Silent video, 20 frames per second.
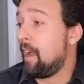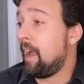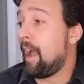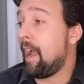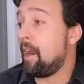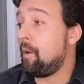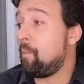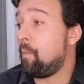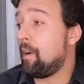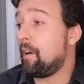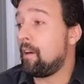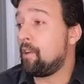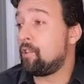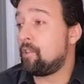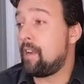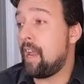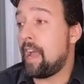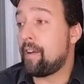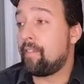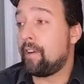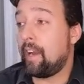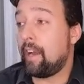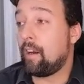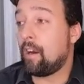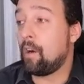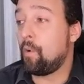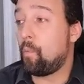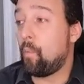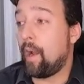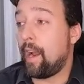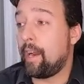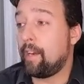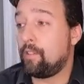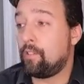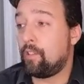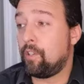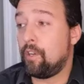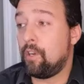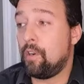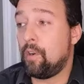and we're going to just navigate our way
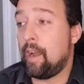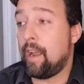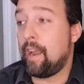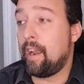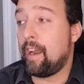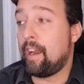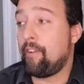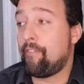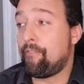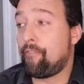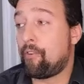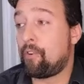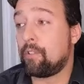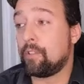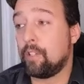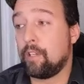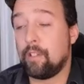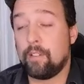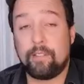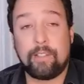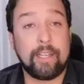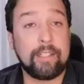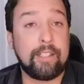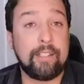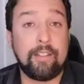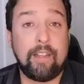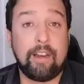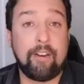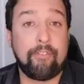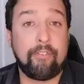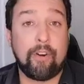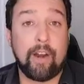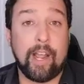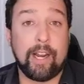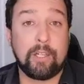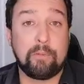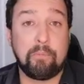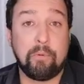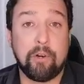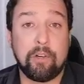to a folder designated for
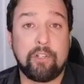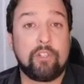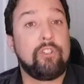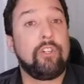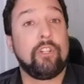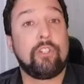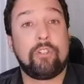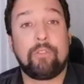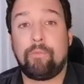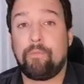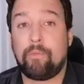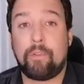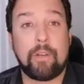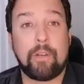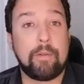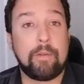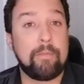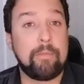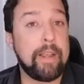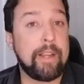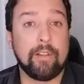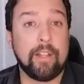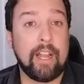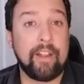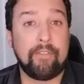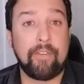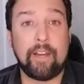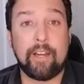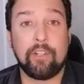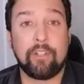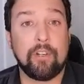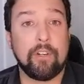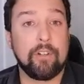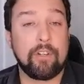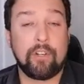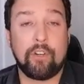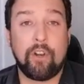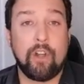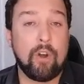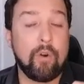exports, just to make your life easier
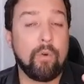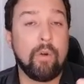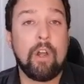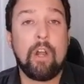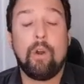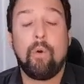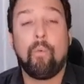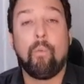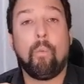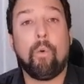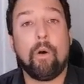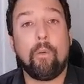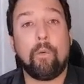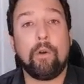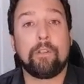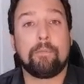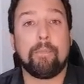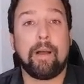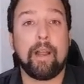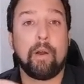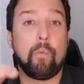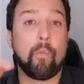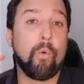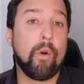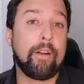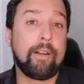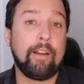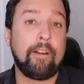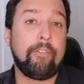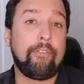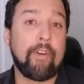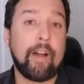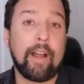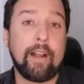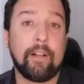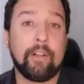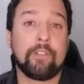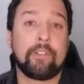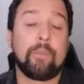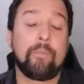to know what was my working
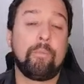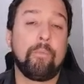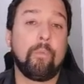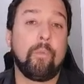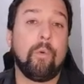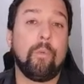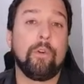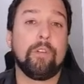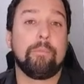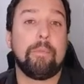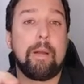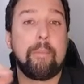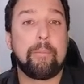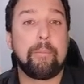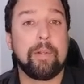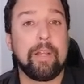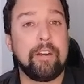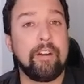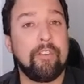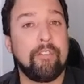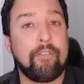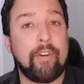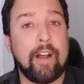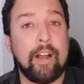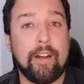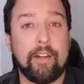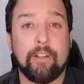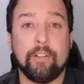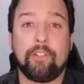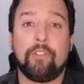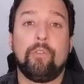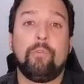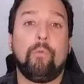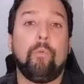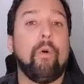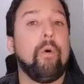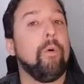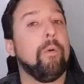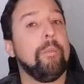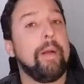files, what was my Blender files,
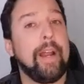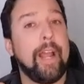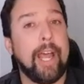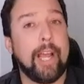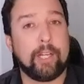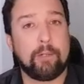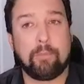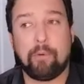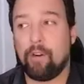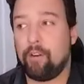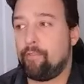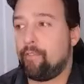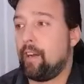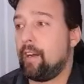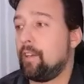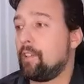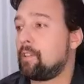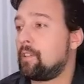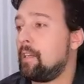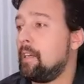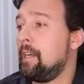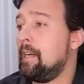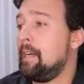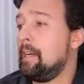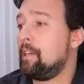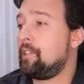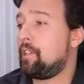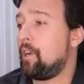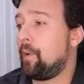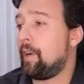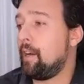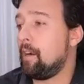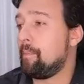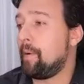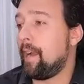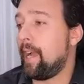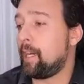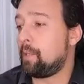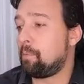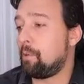what were my exported files. So here
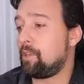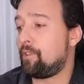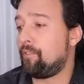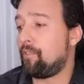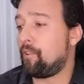my exports